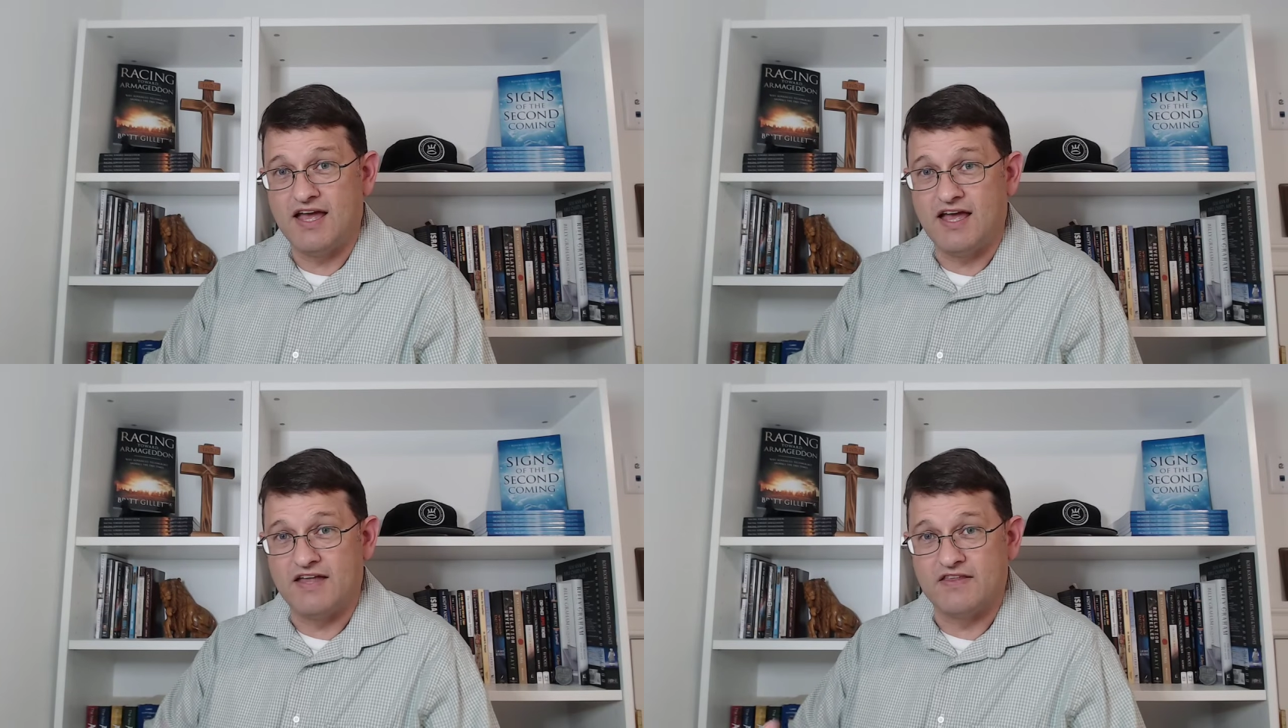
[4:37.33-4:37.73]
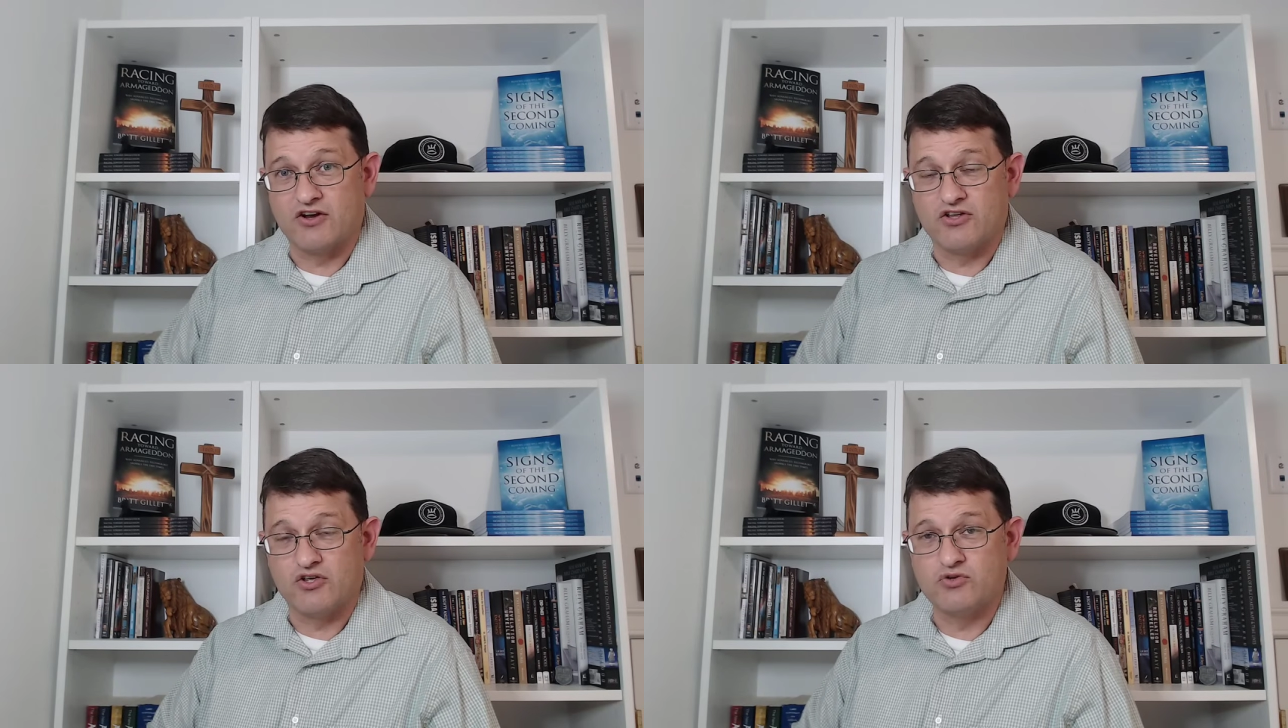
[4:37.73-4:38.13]
And
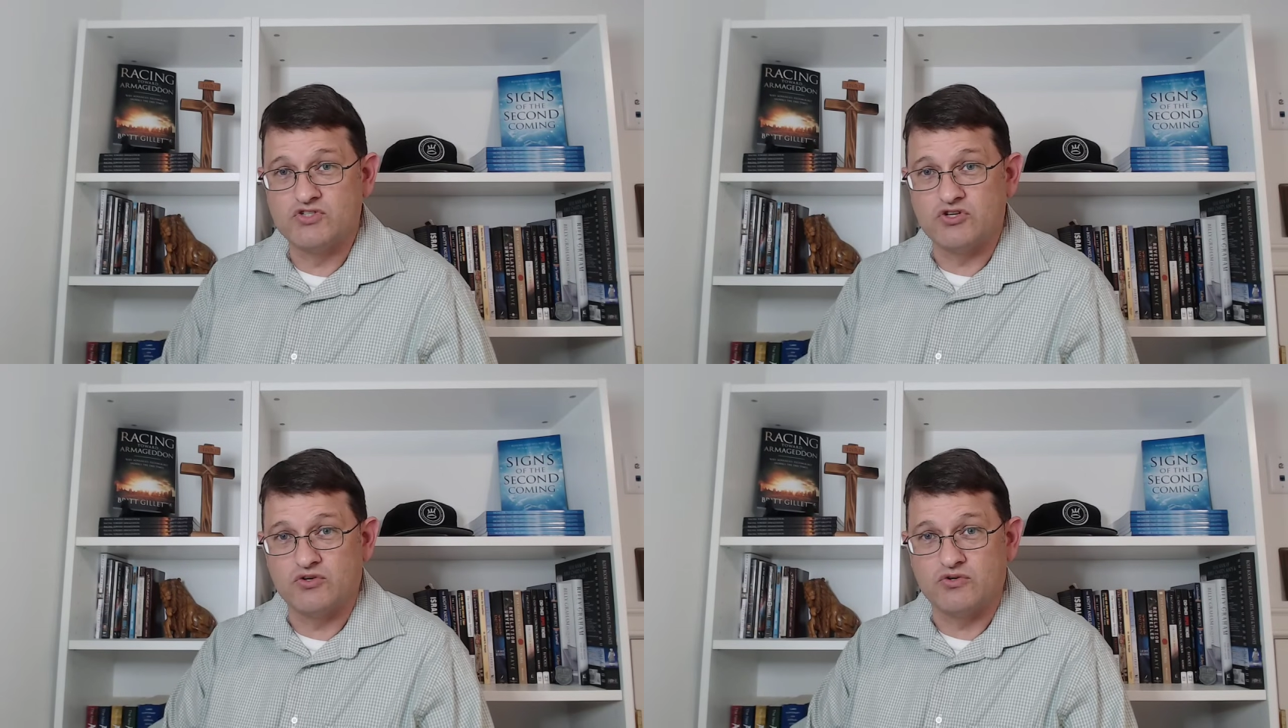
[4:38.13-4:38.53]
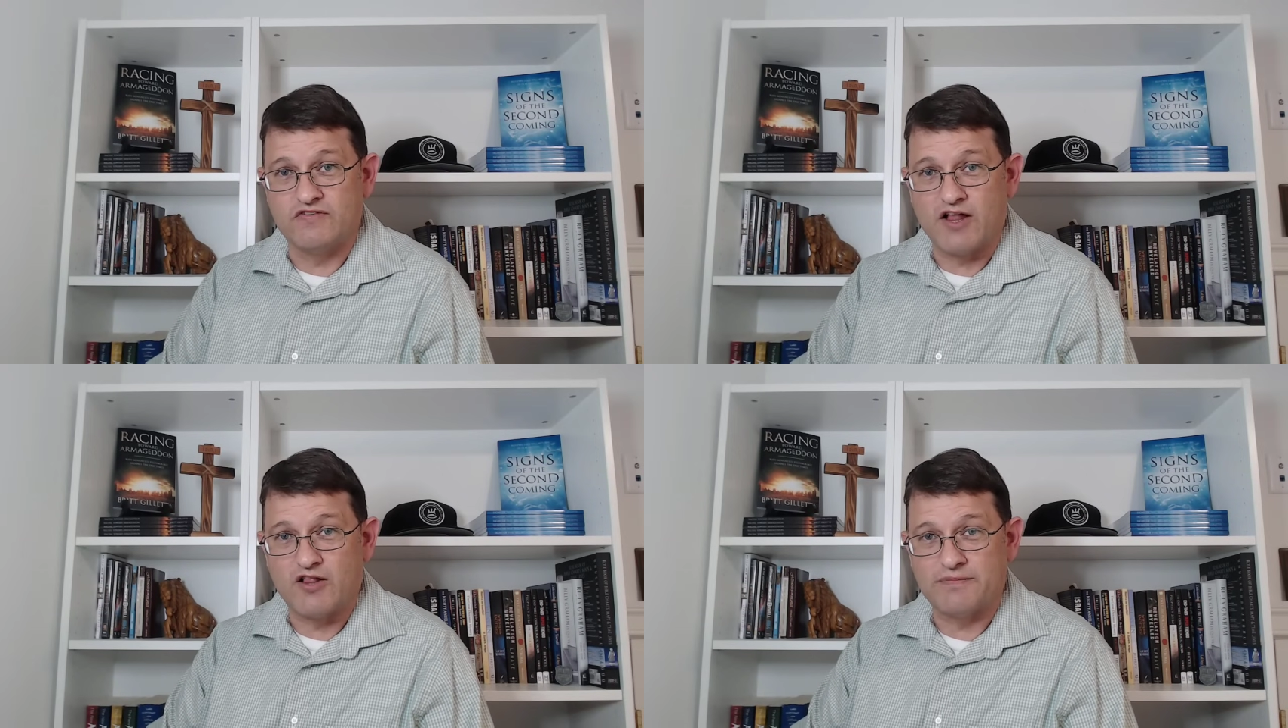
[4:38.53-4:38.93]
they're used to
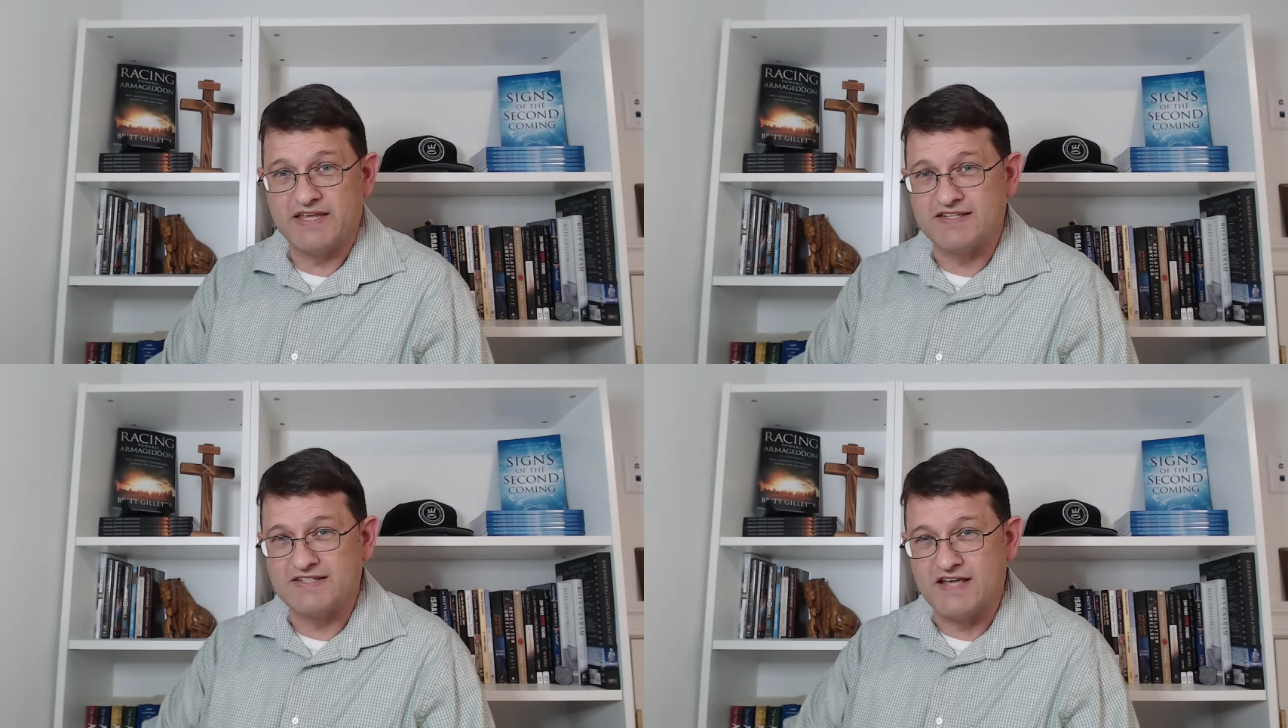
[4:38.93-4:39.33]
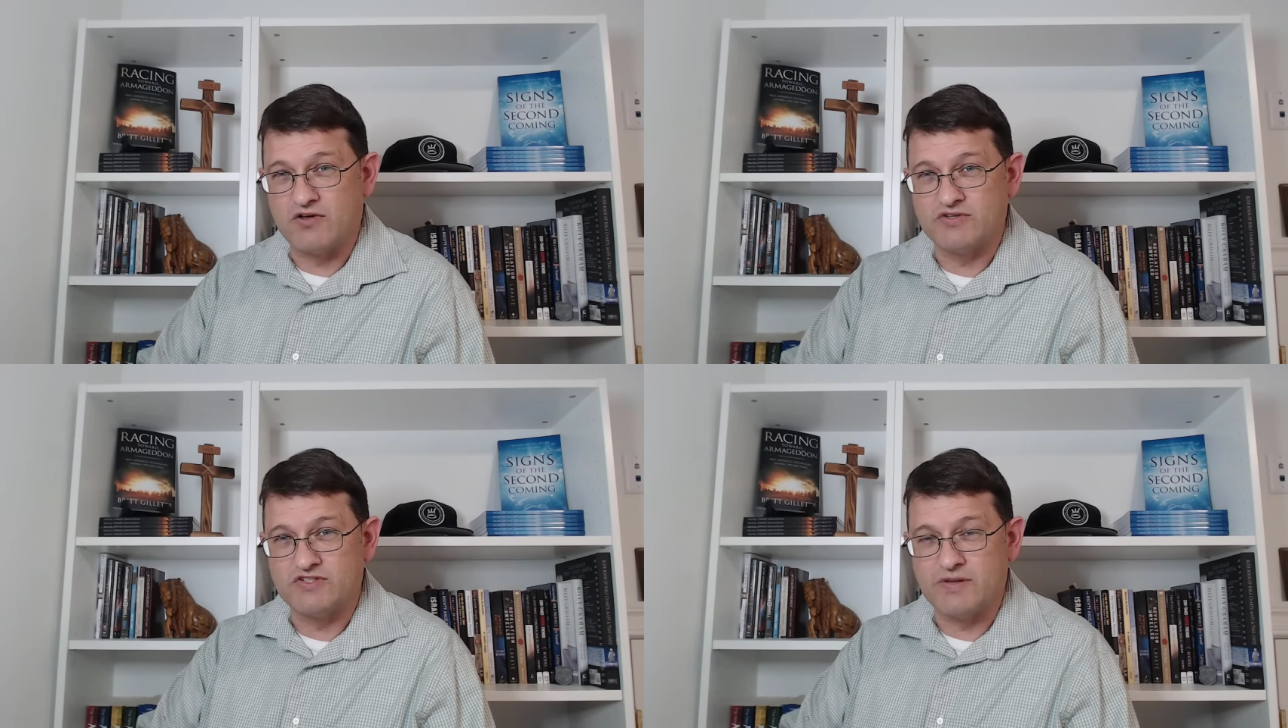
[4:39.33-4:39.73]
develop these
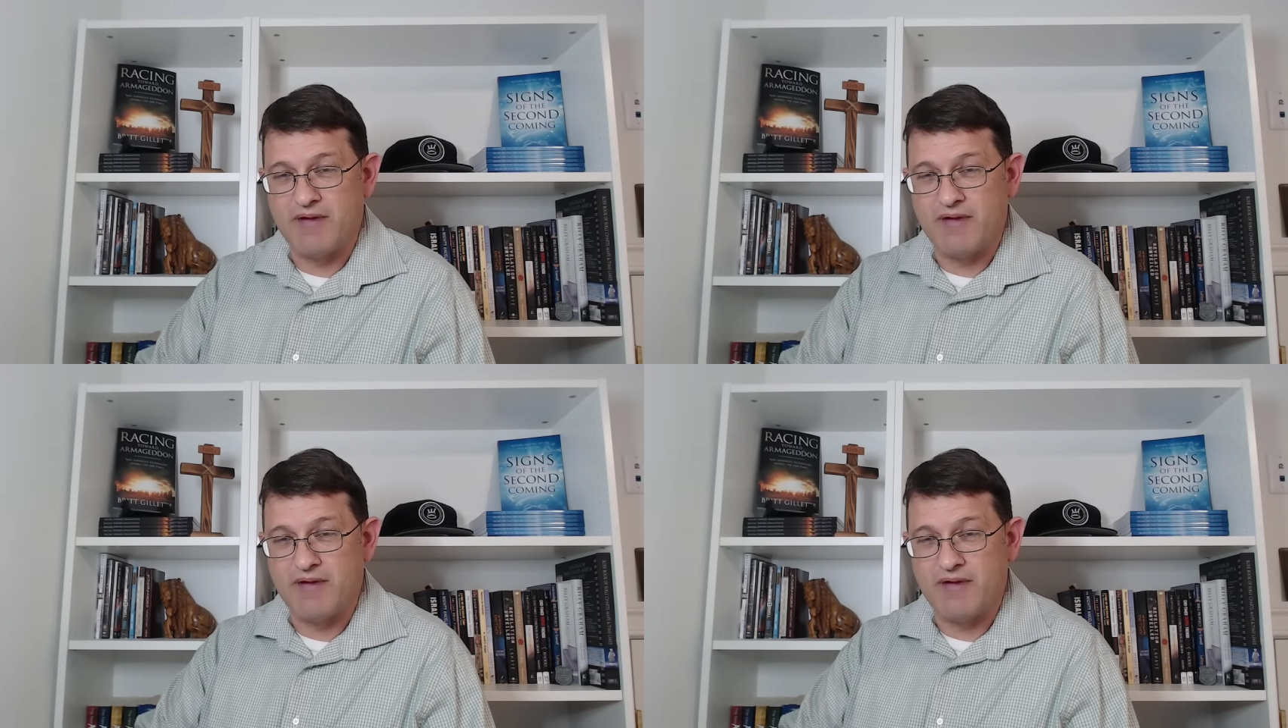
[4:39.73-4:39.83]
cells to